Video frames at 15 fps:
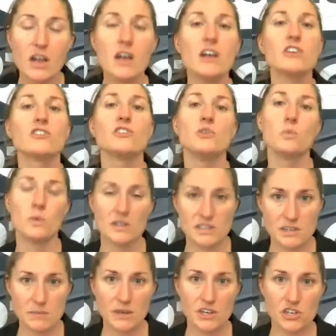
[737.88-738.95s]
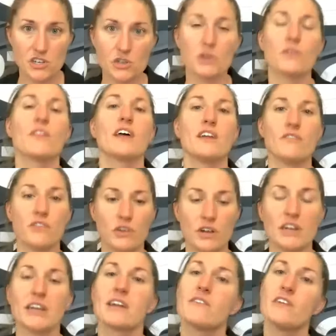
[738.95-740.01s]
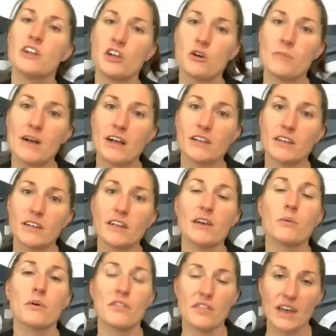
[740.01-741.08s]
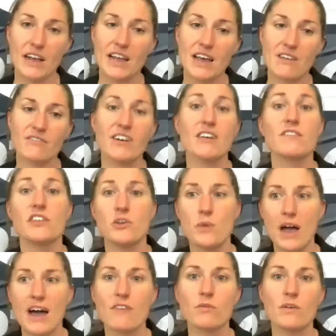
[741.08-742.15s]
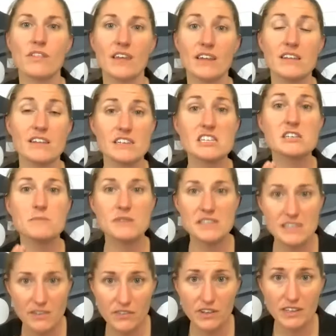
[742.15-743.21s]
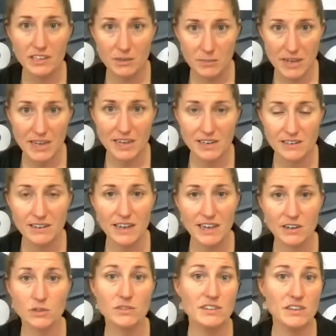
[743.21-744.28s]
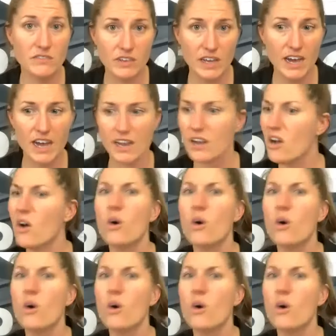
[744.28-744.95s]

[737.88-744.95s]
So you want to make sure that if you're going to get a video balance with that Cat5, that you have one that is specifically made to handle TVI.